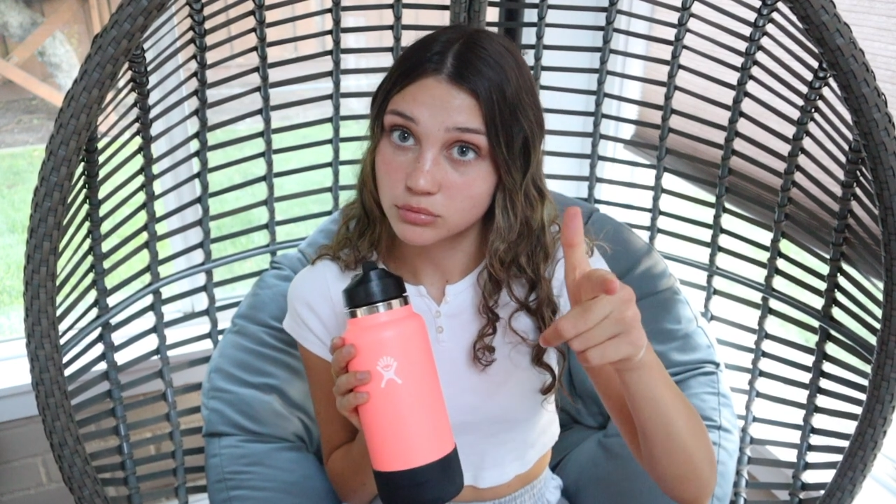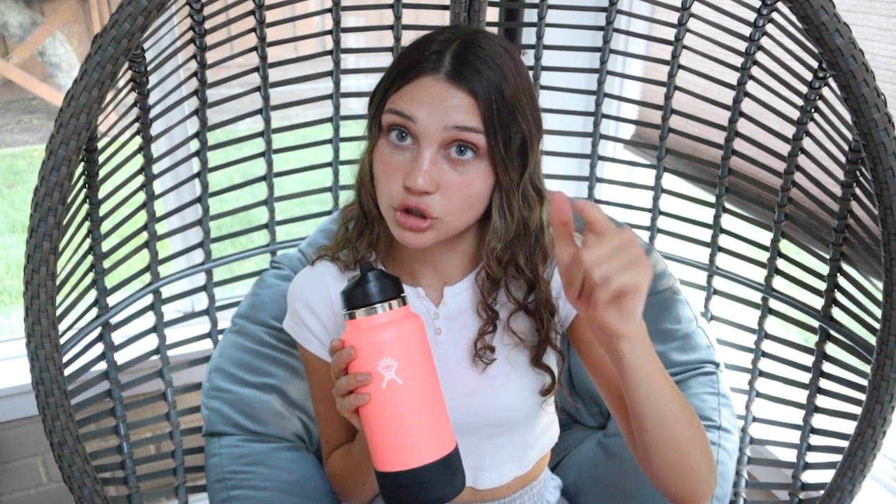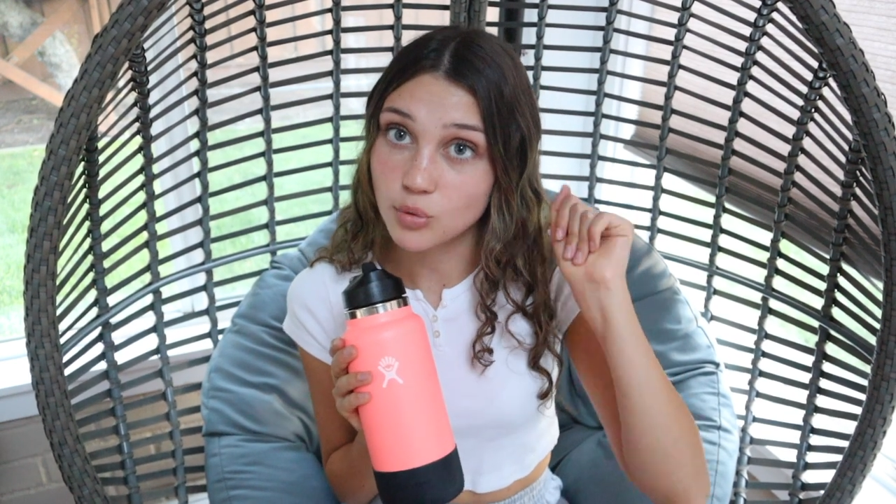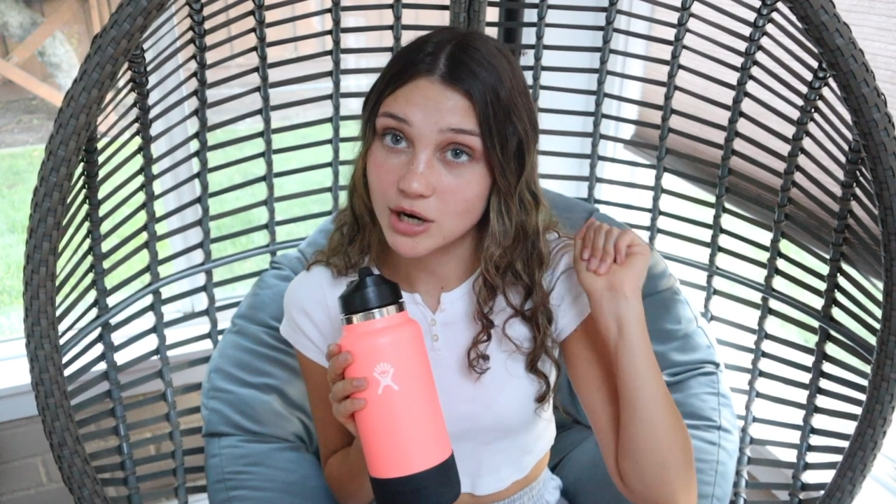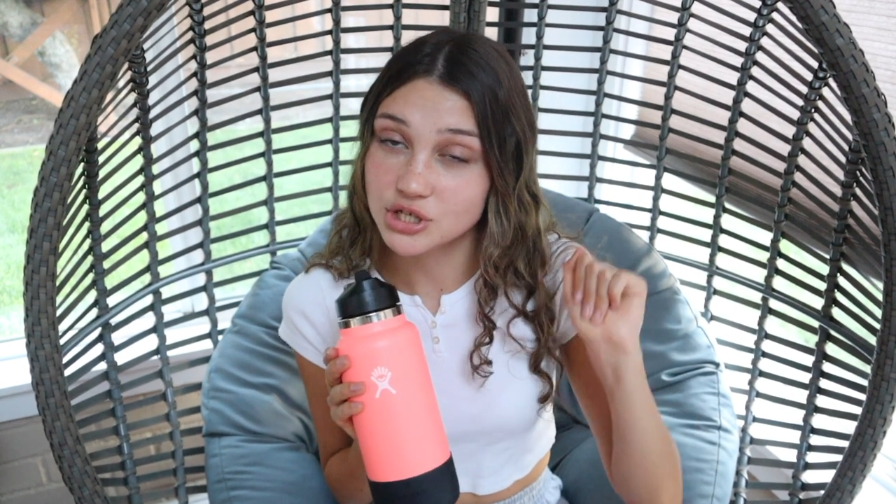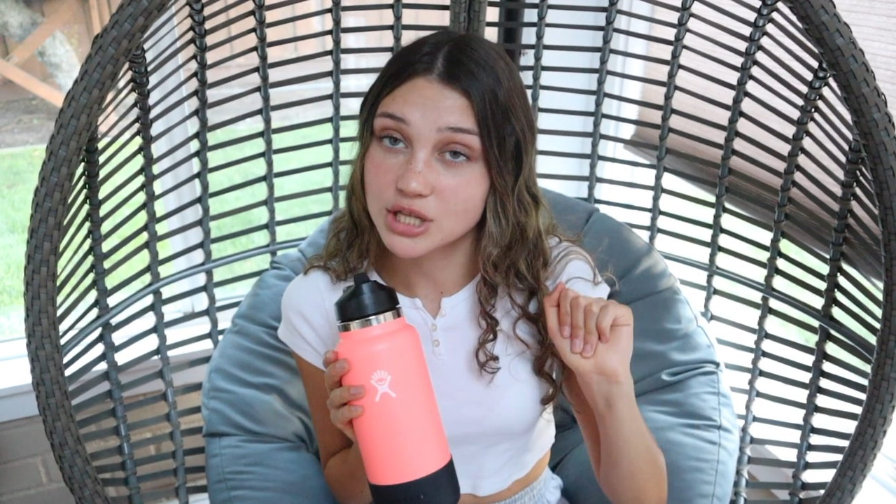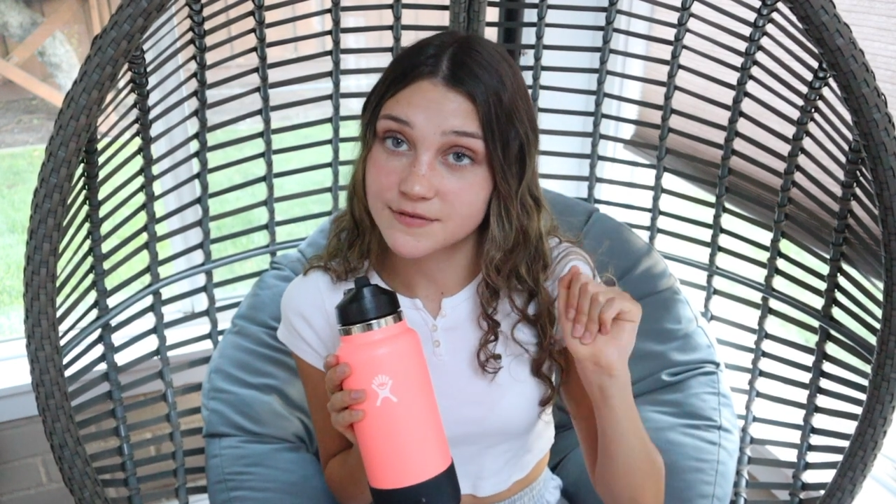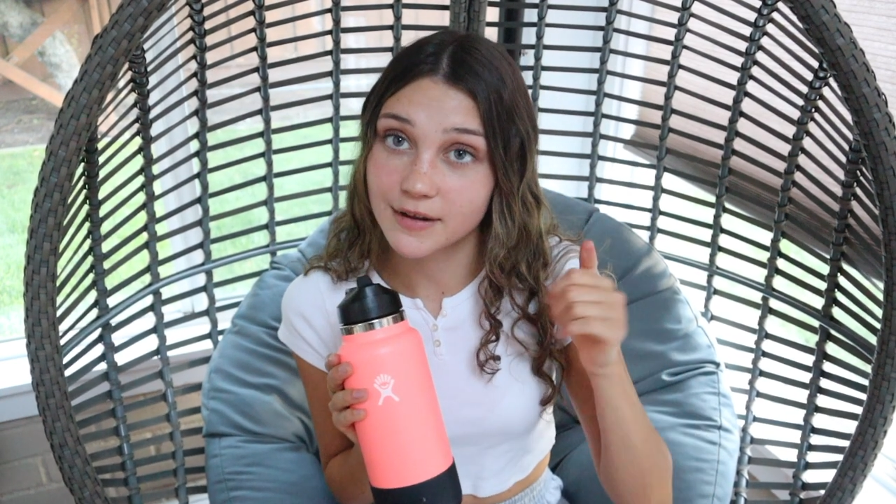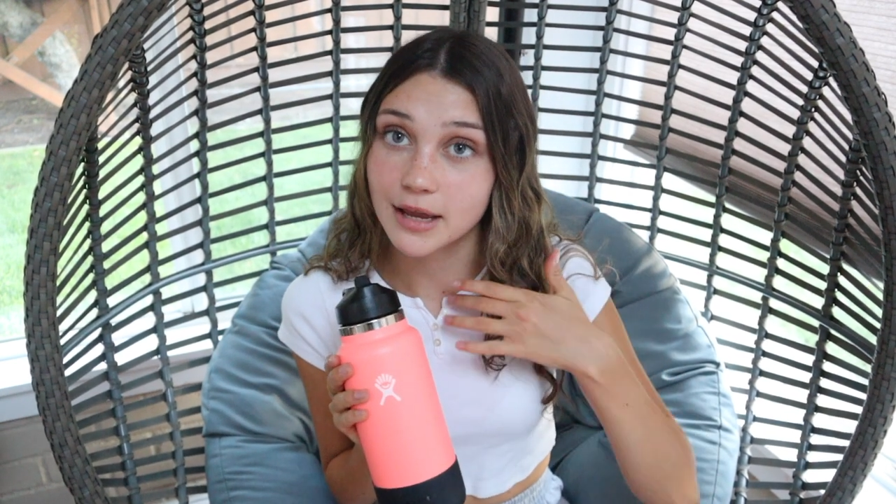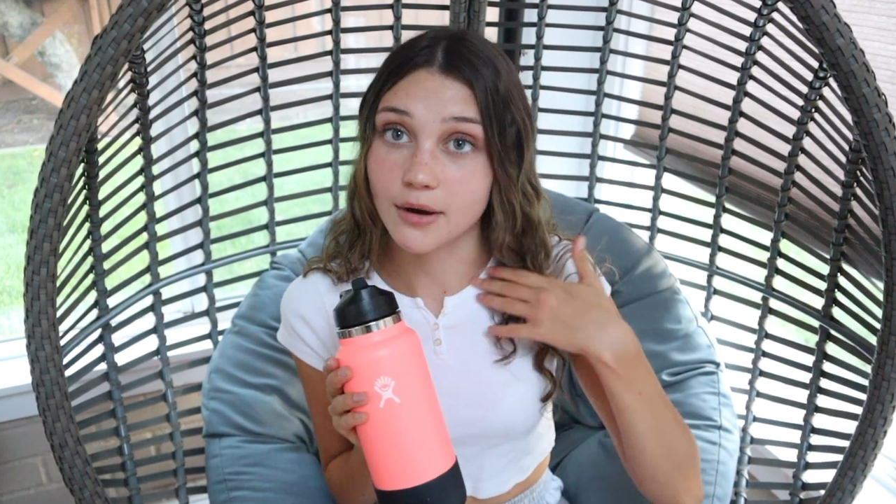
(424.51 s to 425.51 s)
you watching
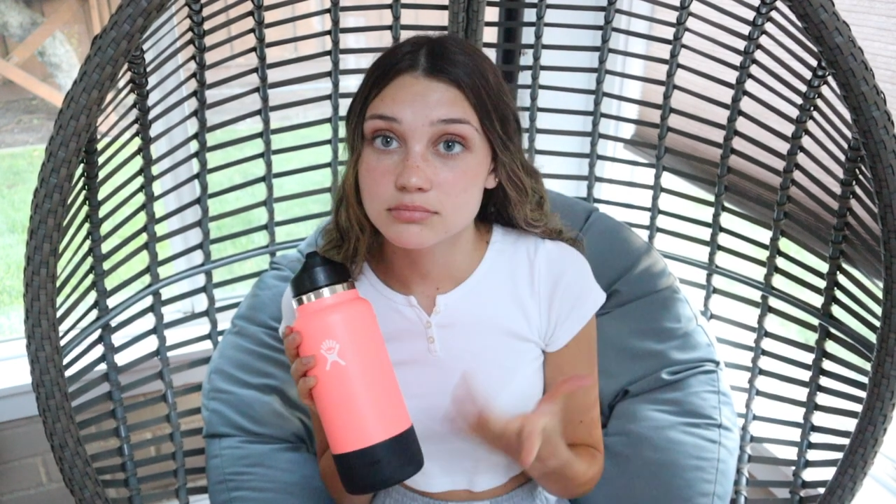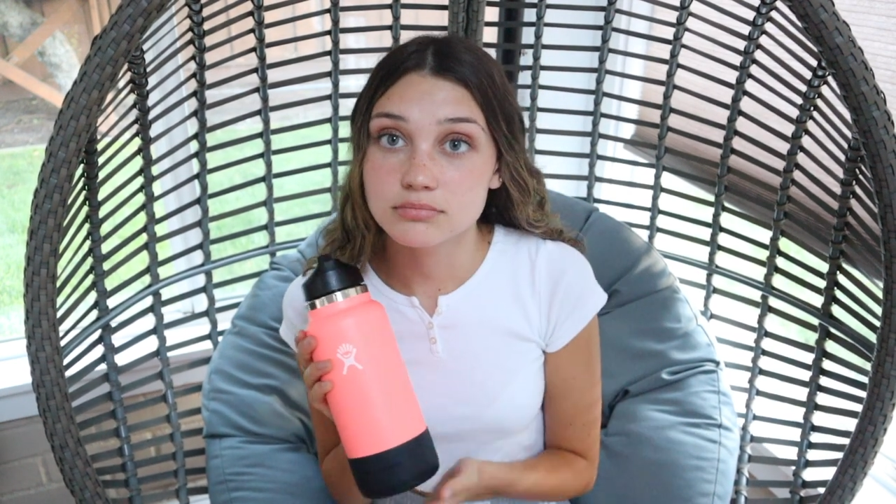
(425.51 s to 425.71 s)
this video